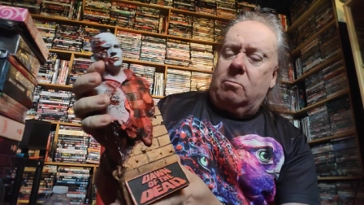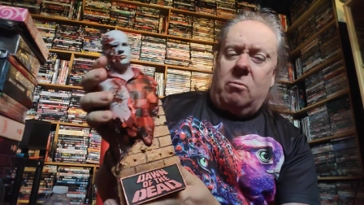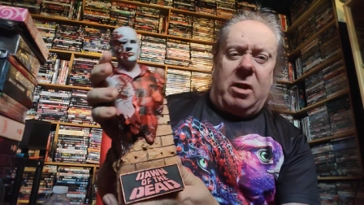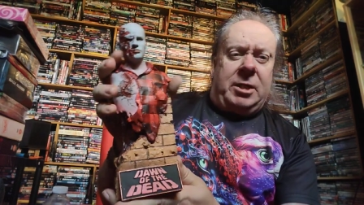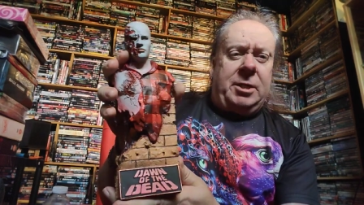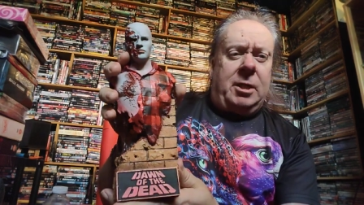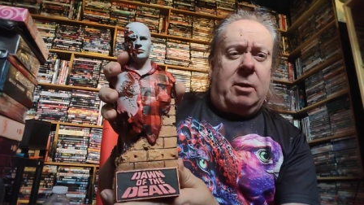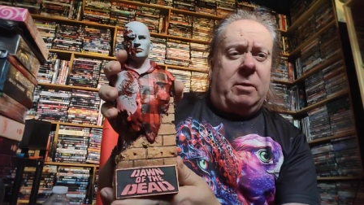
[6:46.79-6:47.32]

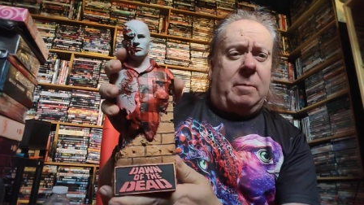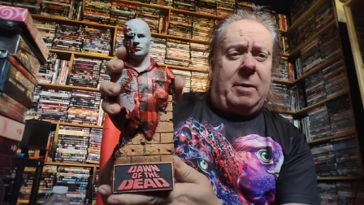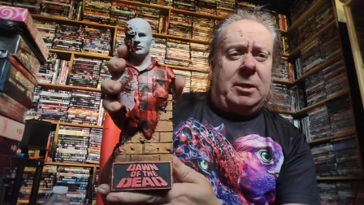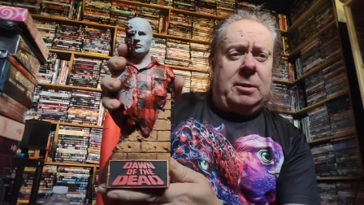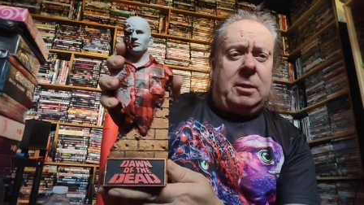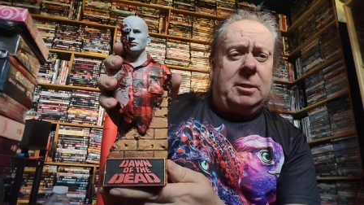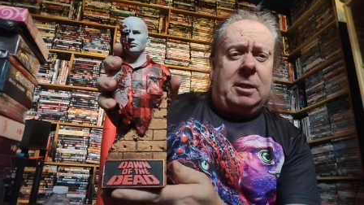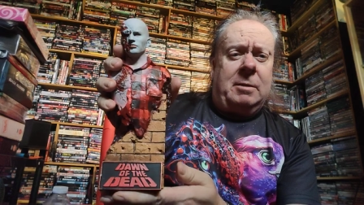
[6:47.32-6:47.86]
resin, I would
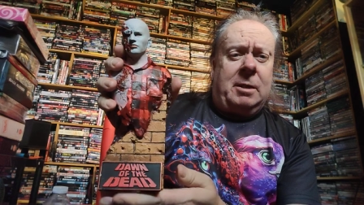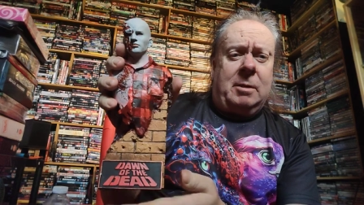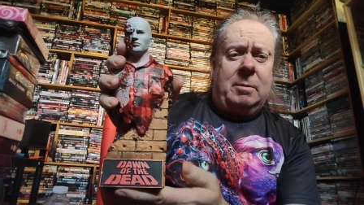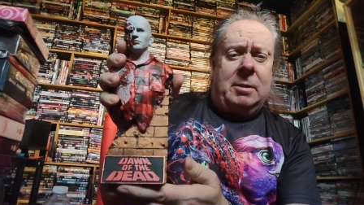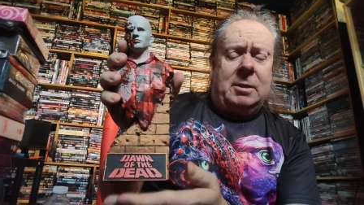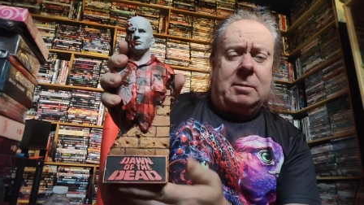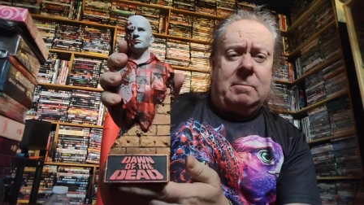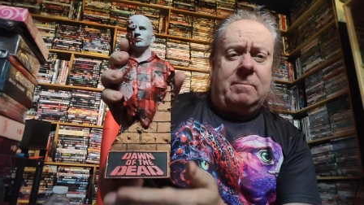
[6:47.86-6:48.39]
imagine. I don't know,
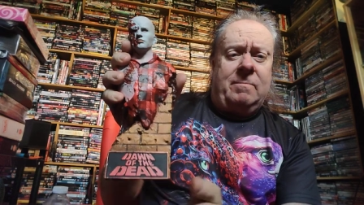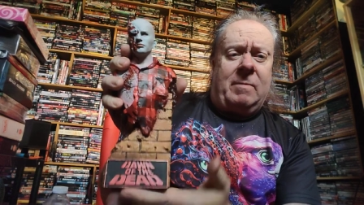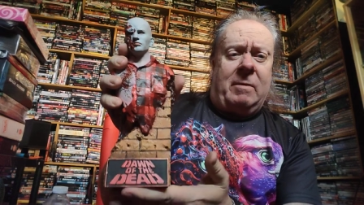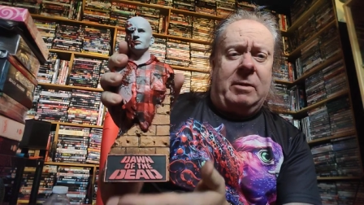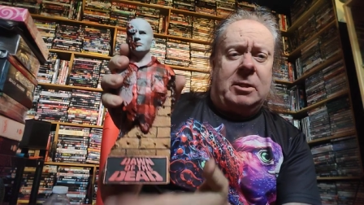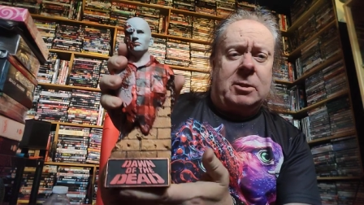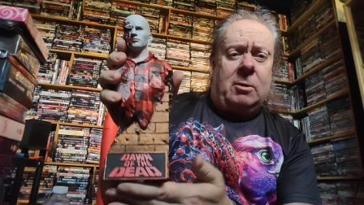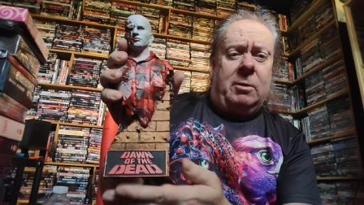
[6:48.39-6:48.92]
but it's
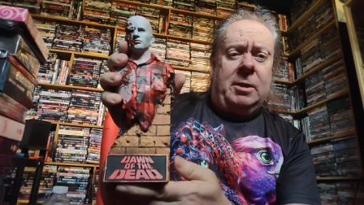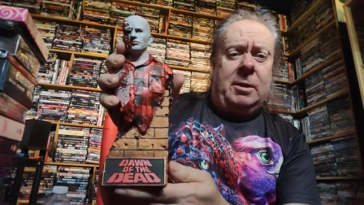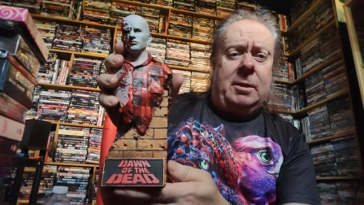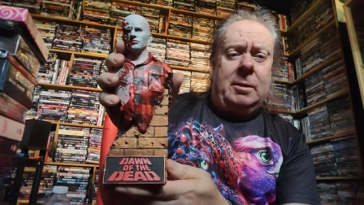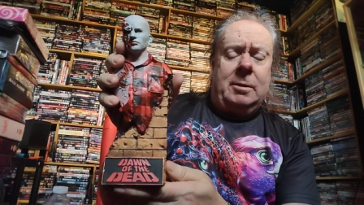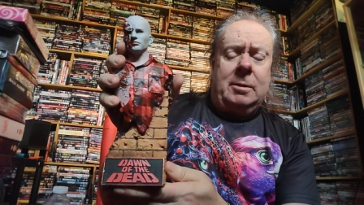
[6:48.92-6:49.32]
very solid.